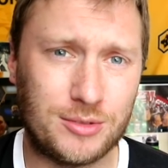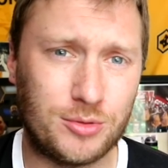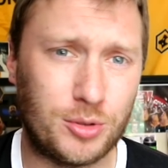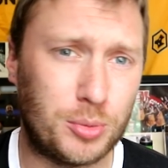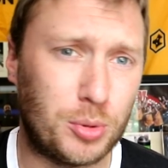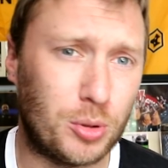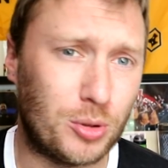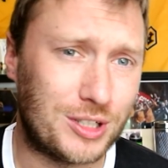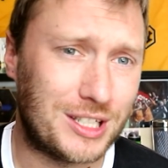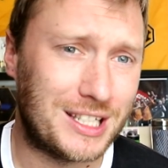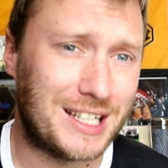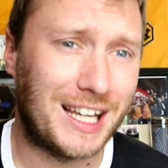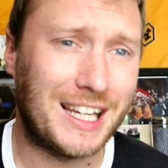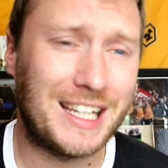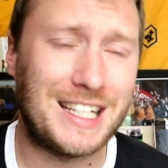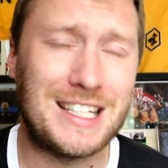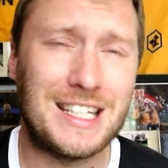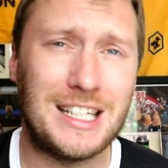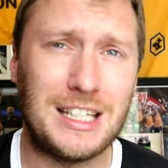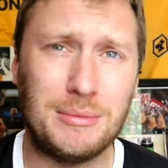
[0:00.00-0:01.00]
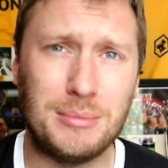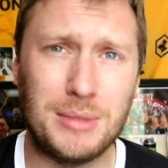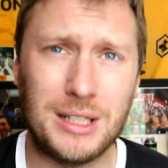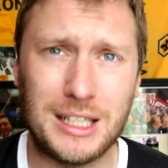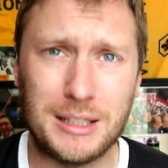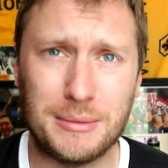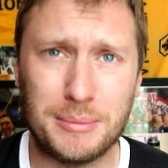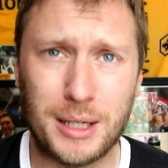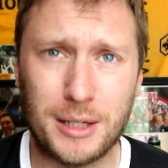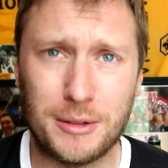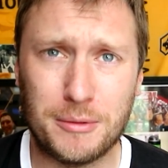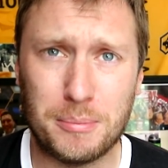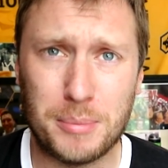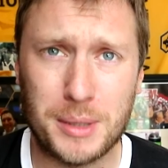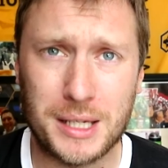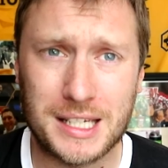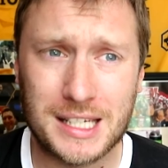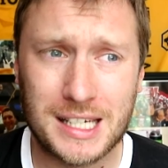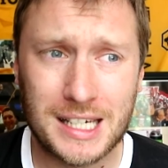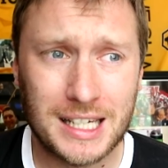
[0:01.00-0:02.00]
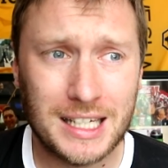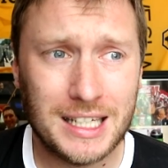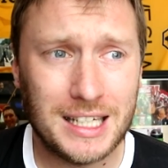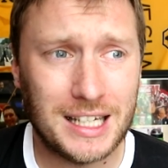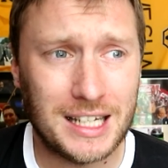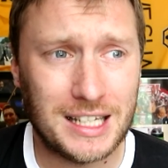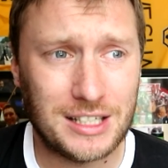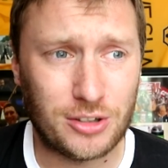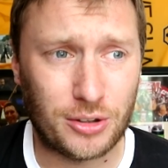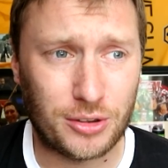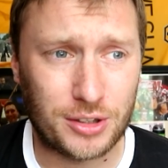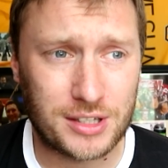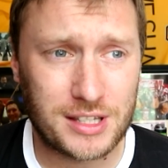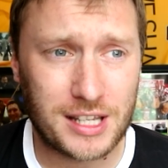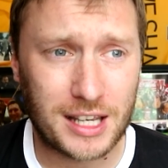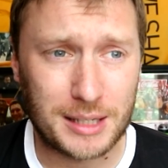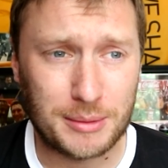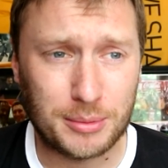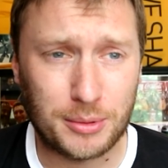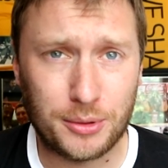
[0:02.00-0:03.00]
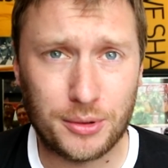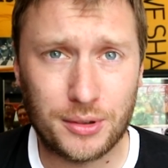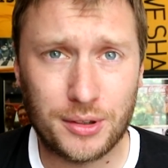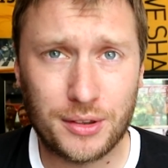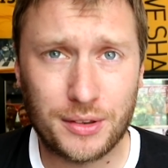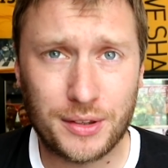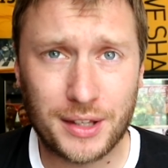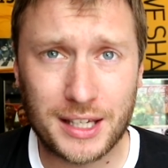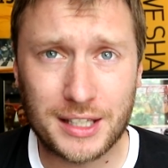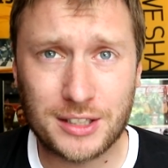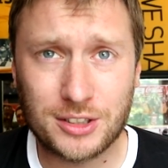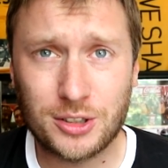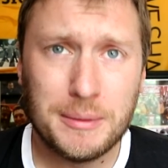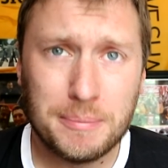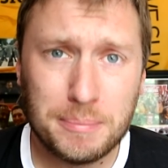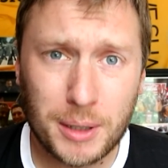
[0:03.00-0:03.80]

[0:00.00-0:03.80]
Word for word: A reported eighteen million pound bid is on the table there.